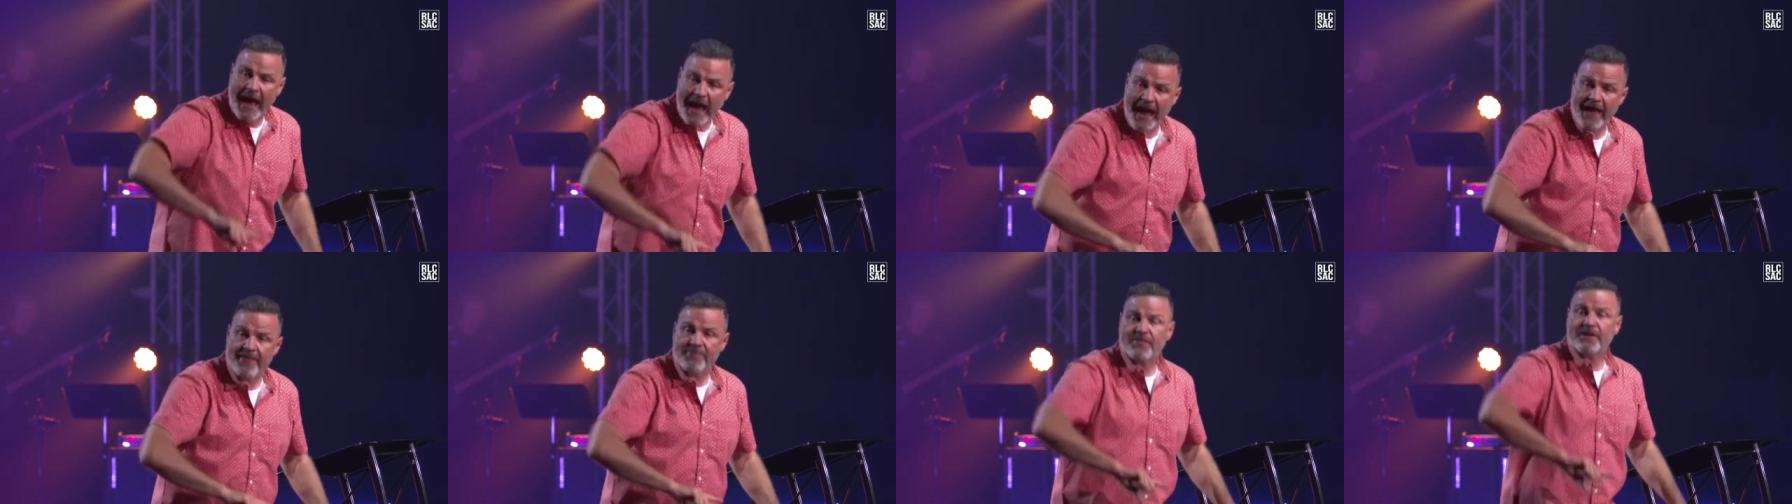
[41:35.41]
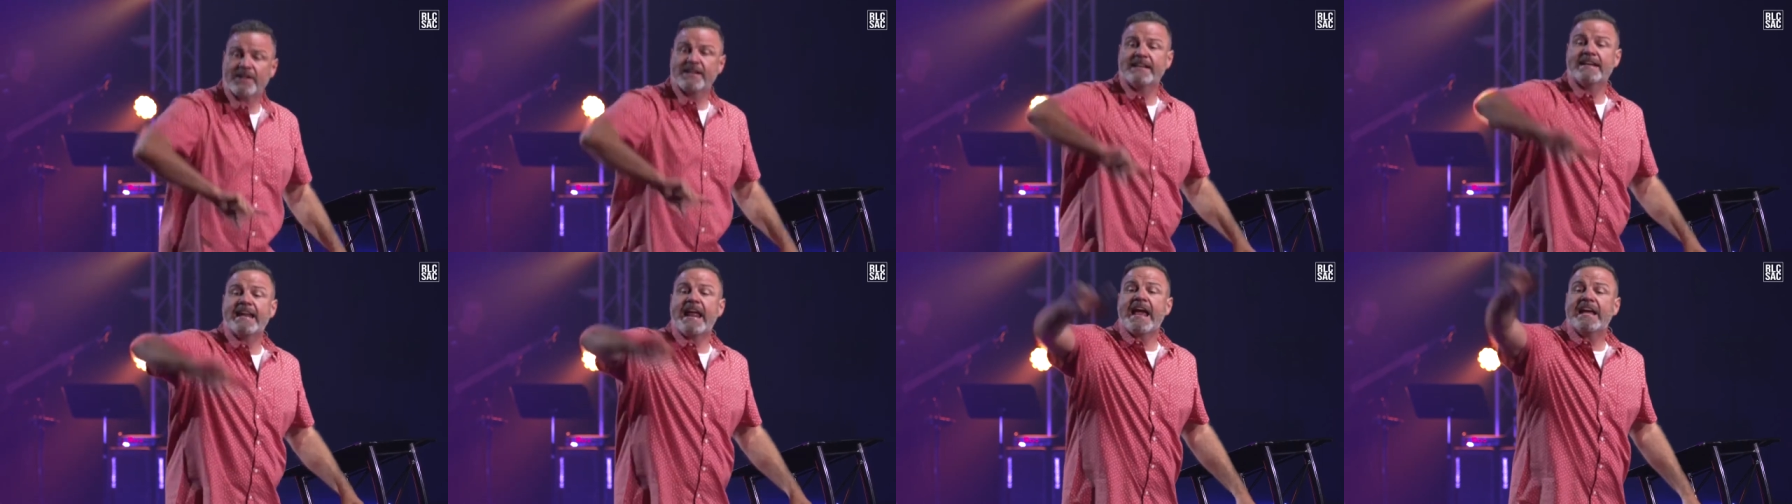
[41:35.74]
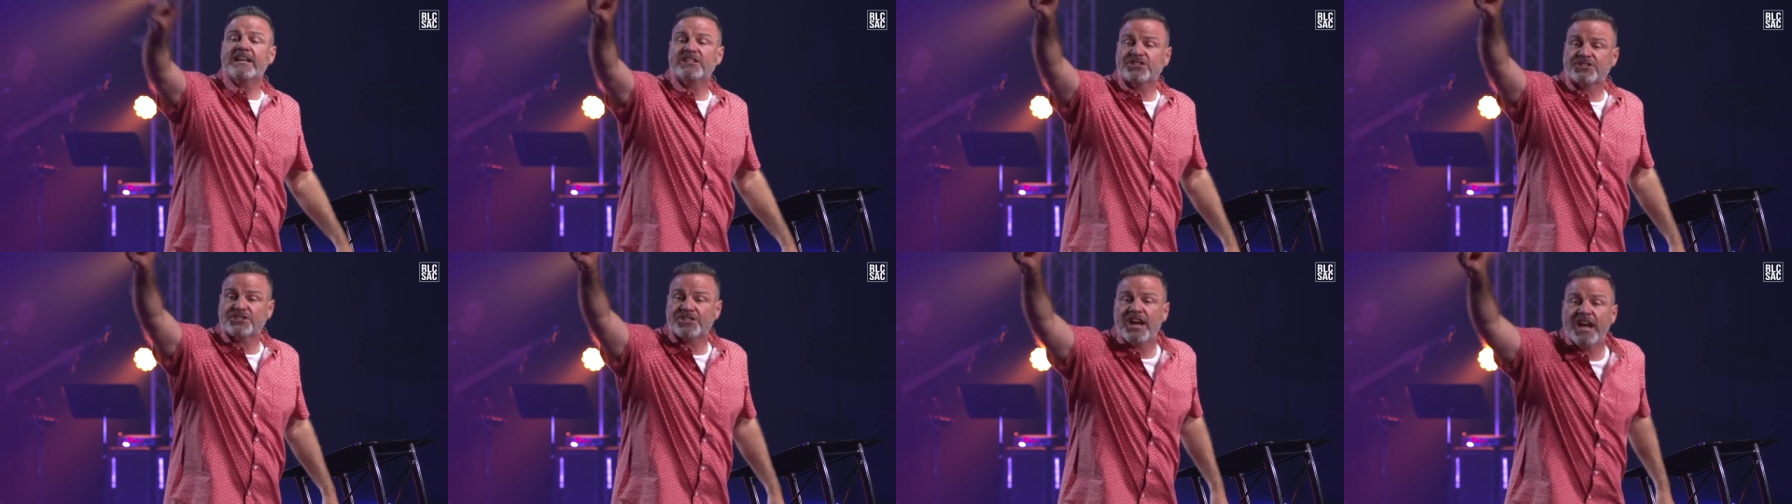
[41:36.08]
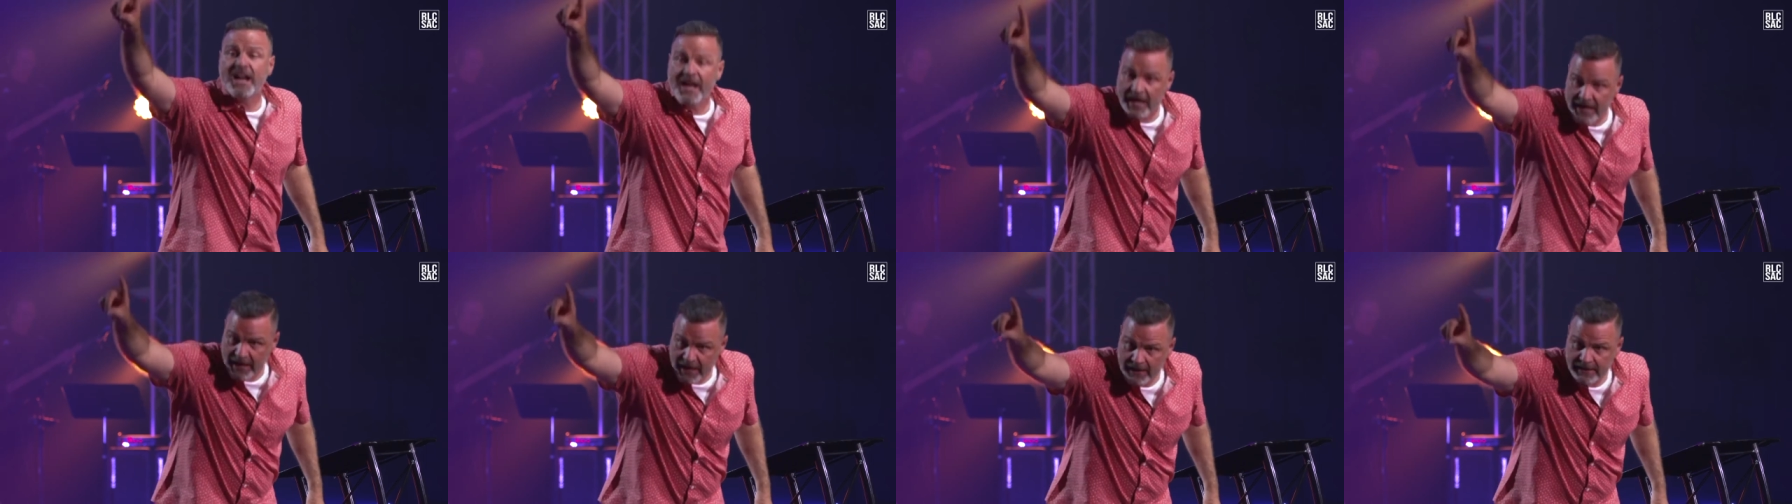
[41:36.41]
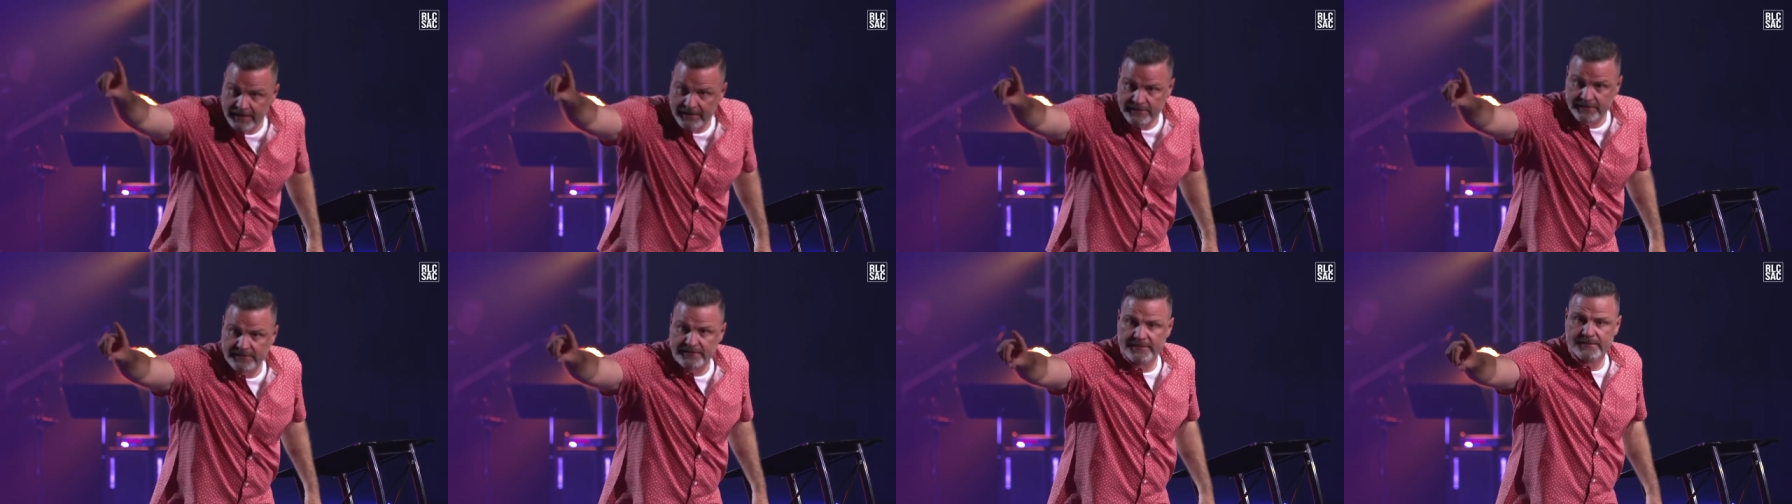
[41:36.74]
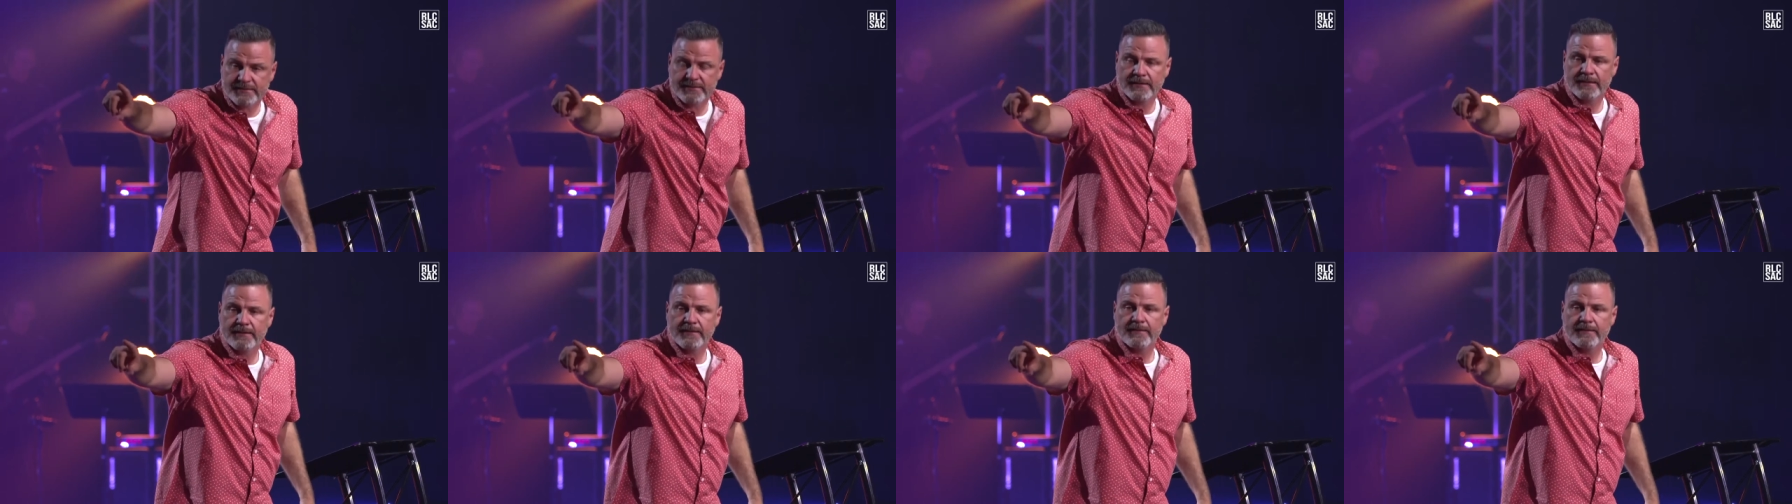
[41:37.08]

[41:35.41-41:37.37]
and the nations.